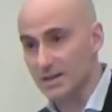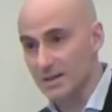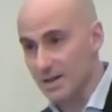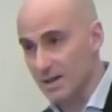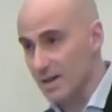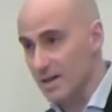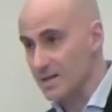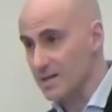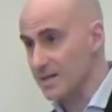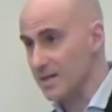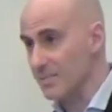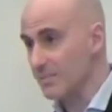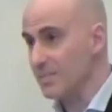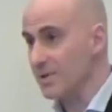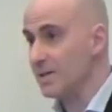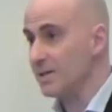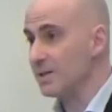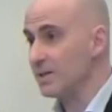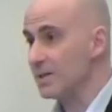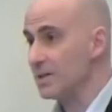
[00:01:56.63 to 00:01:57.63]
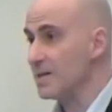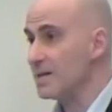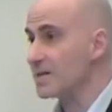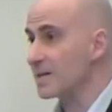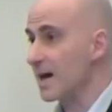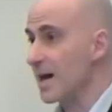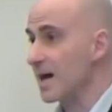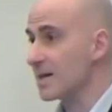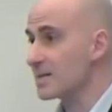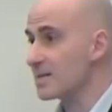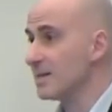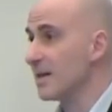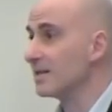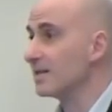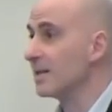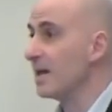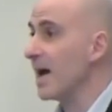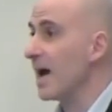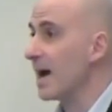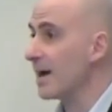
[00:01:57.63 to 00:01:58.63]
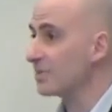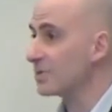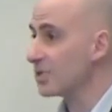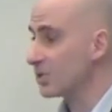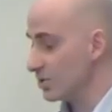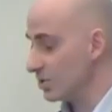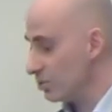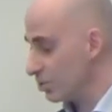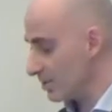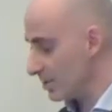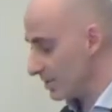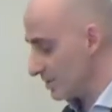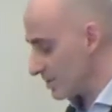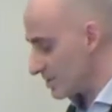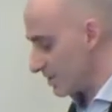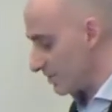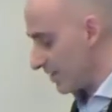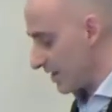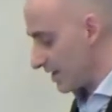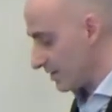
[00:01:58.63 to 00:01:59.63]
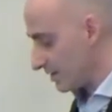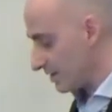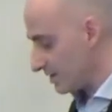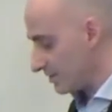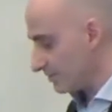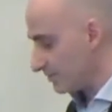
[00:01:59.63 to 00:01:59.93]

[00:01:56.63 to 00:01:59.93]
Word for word: has been discussed at large during this event.